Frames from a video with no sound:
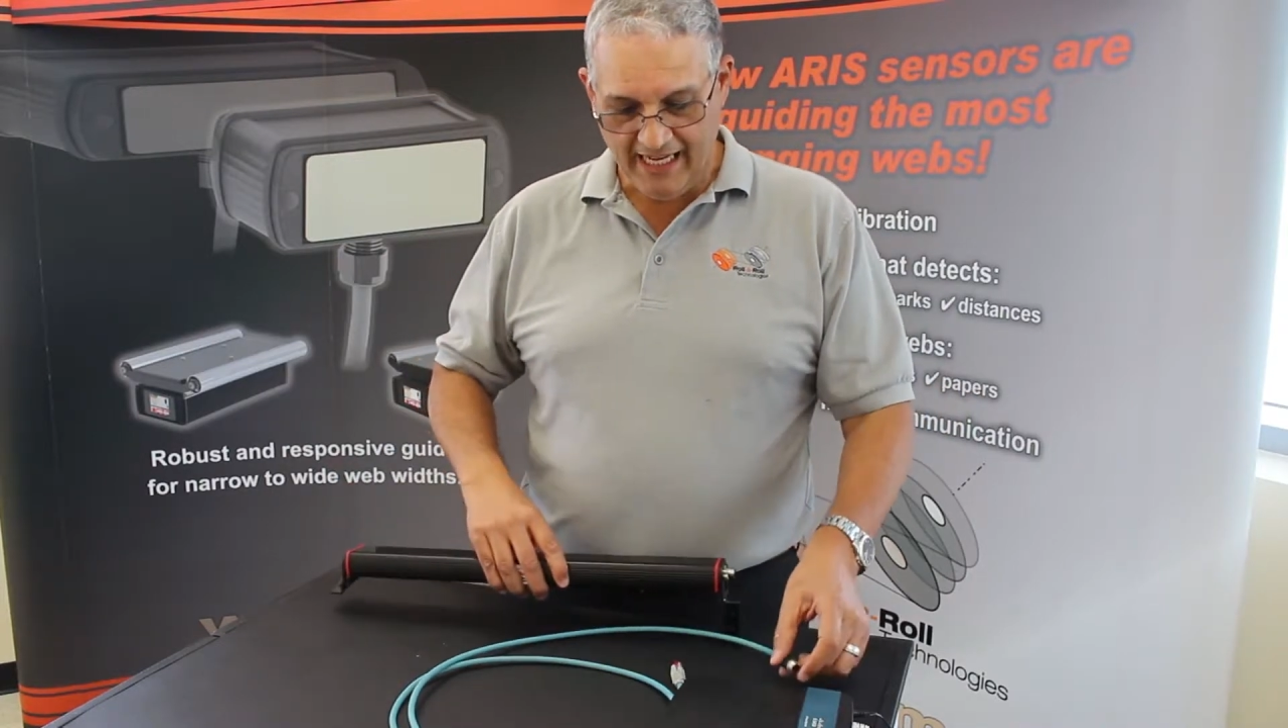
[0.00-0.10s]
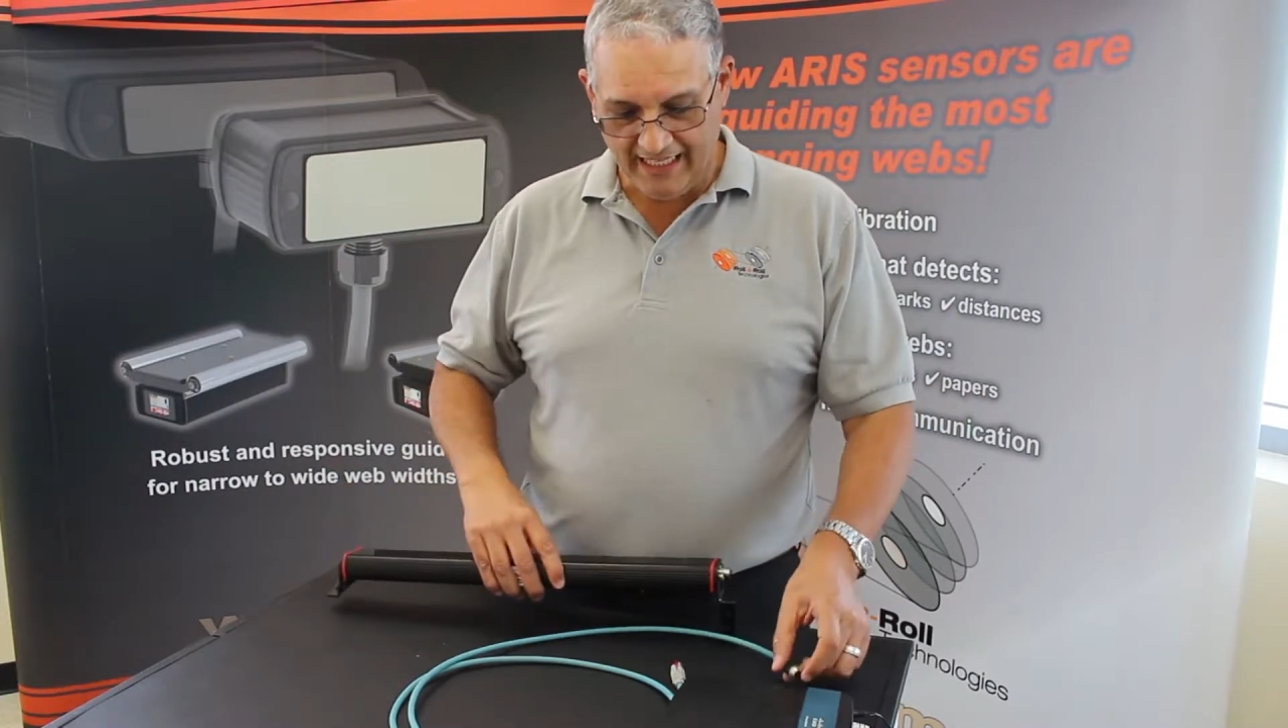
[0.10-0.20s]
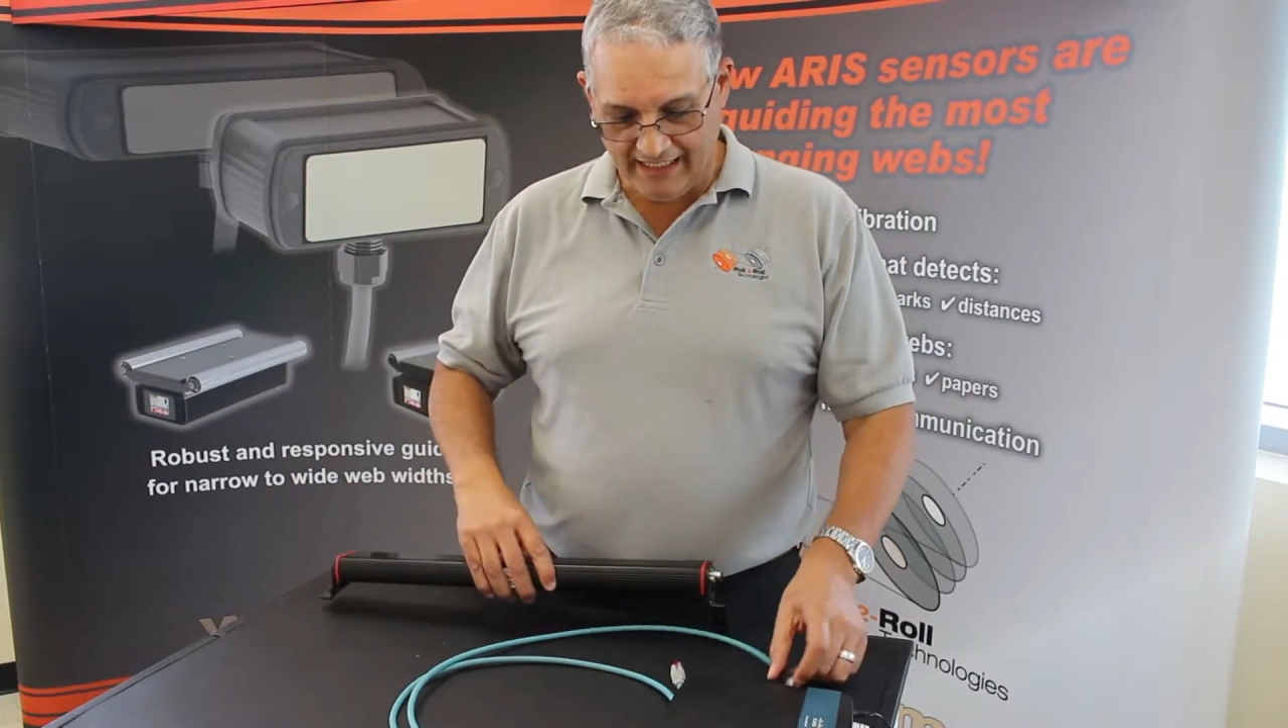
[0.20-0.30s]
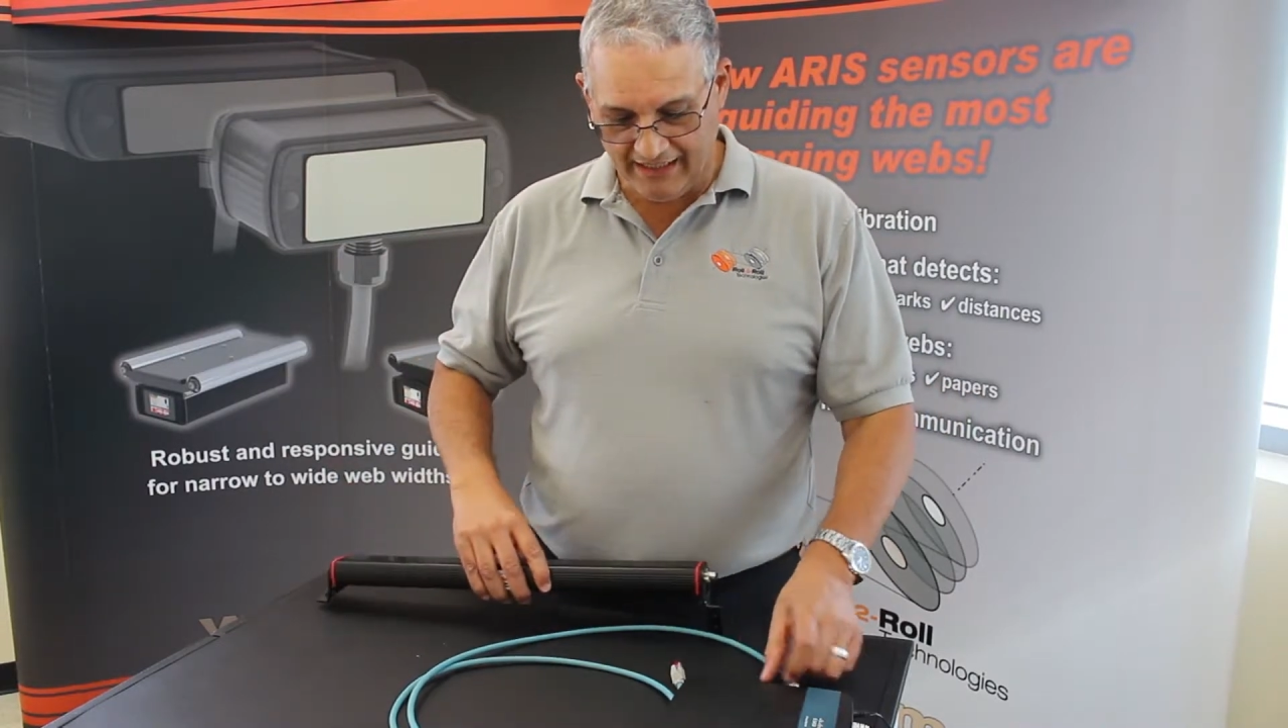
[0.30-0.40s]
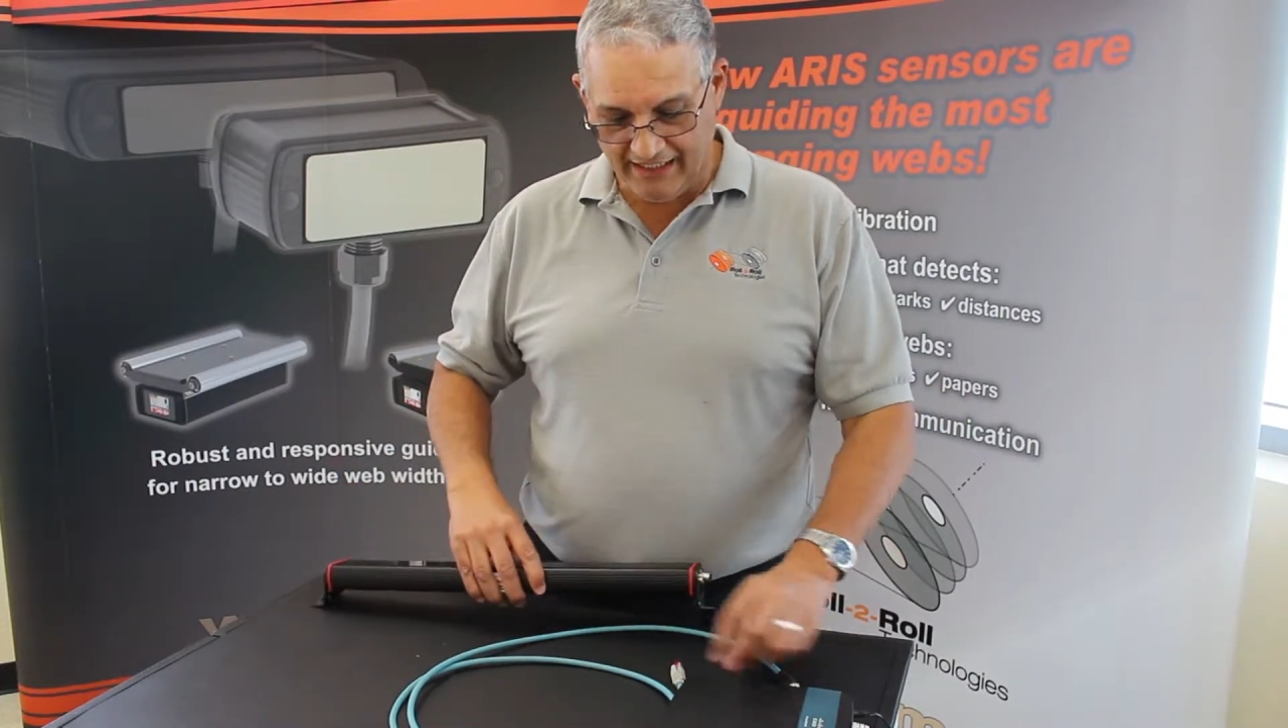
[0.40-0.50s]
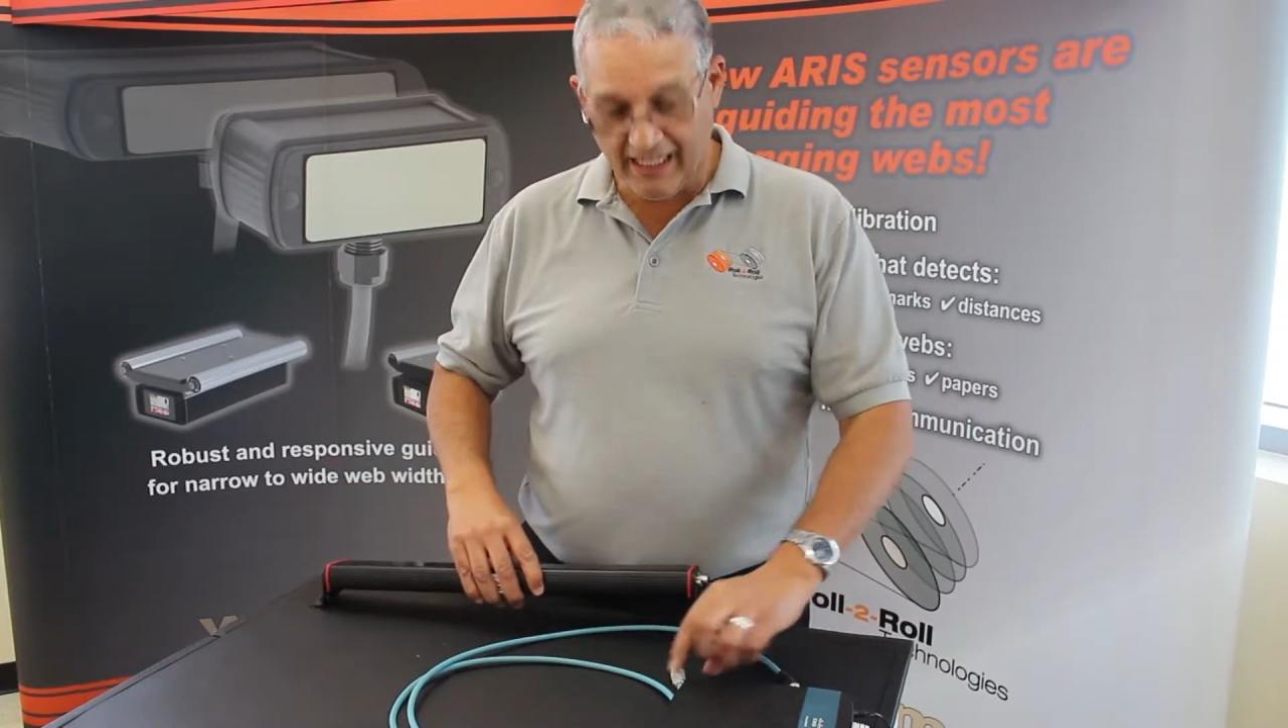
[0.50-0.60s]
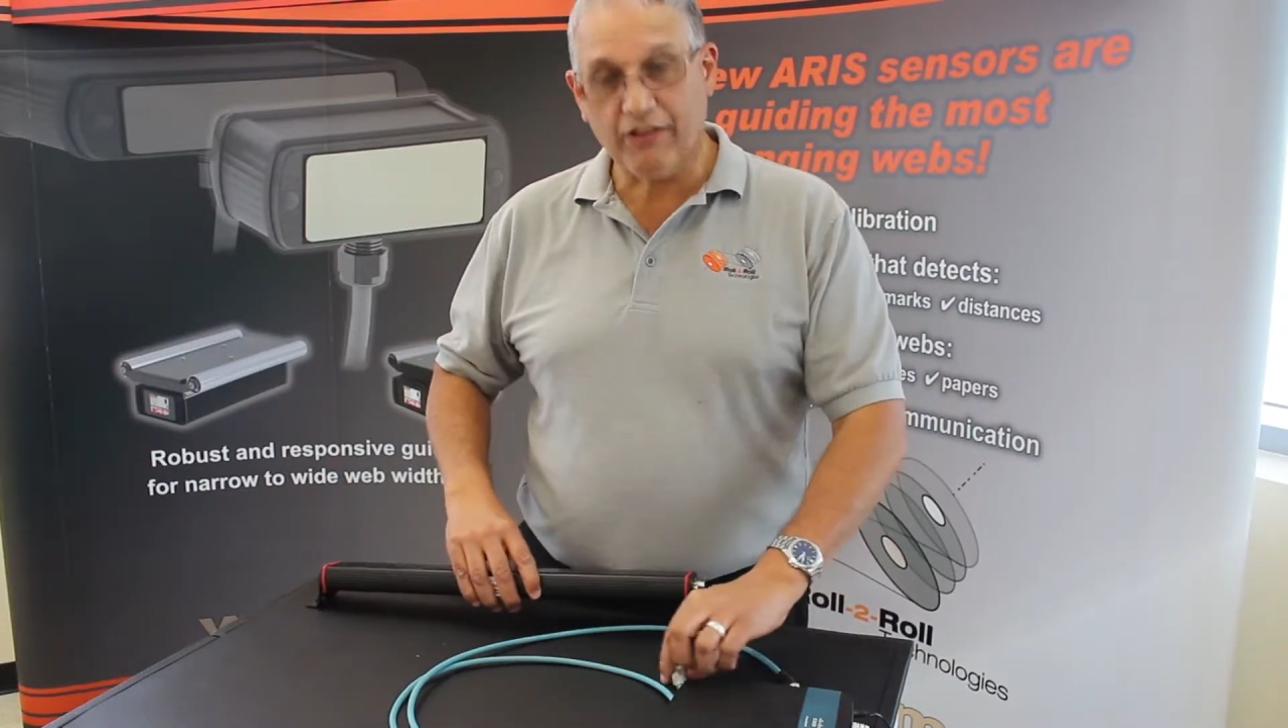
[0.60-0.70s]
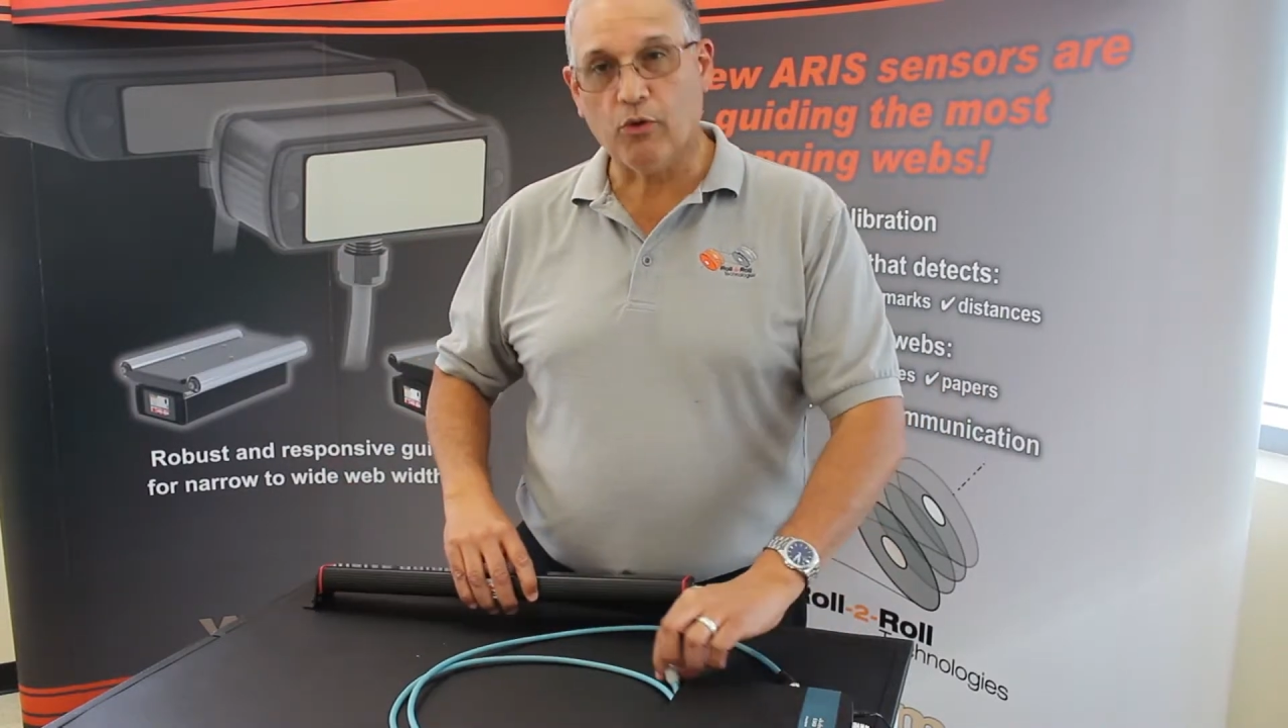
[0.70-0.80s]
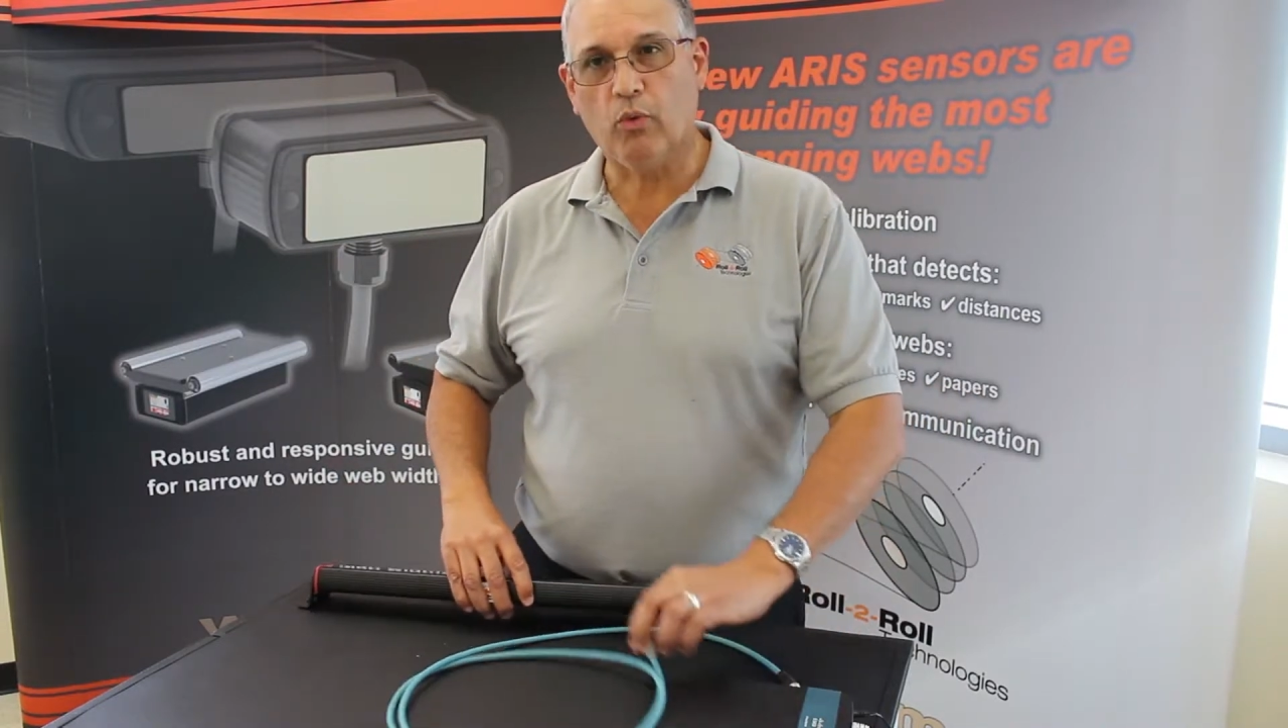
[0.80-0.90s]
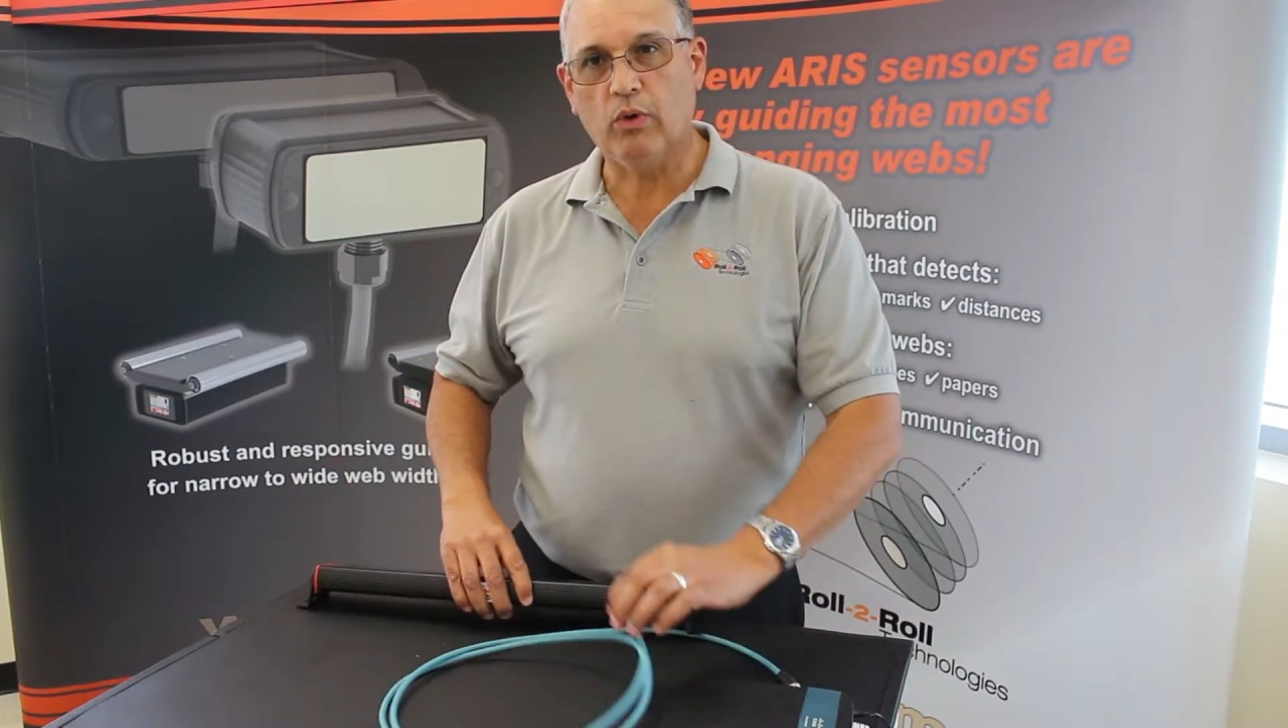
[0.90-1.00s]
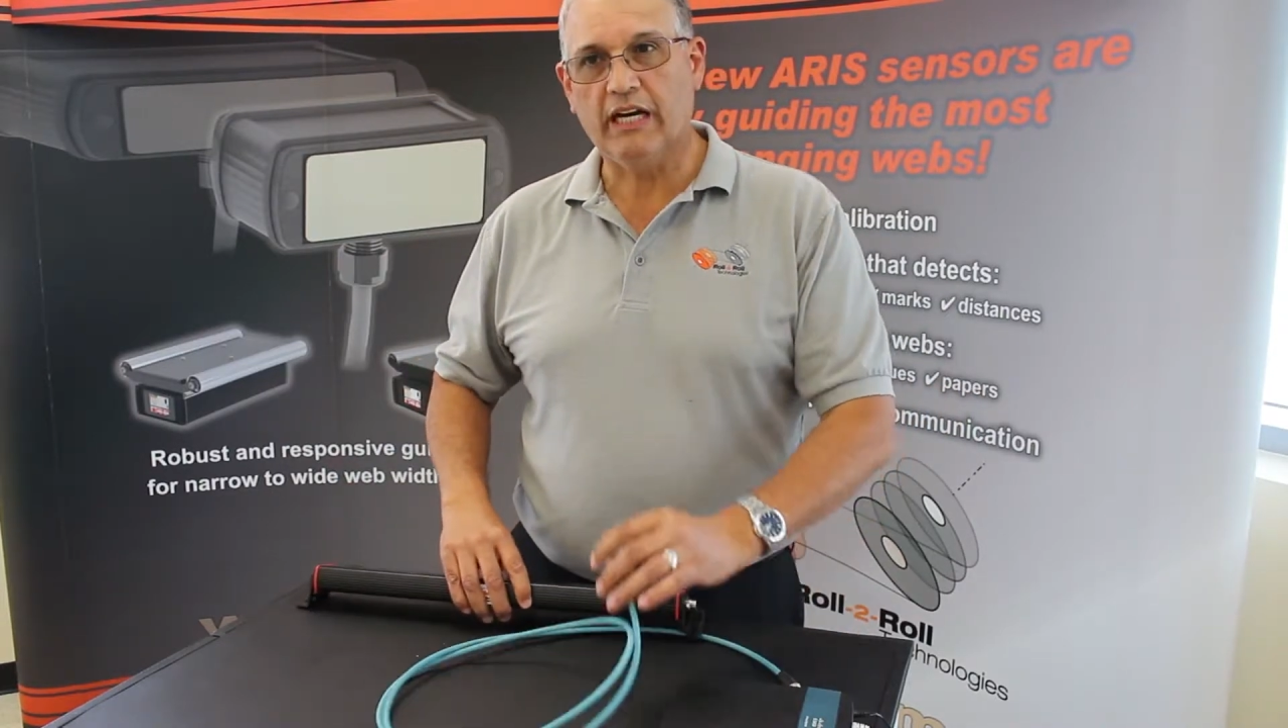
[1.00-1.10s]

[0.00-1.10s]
And then the other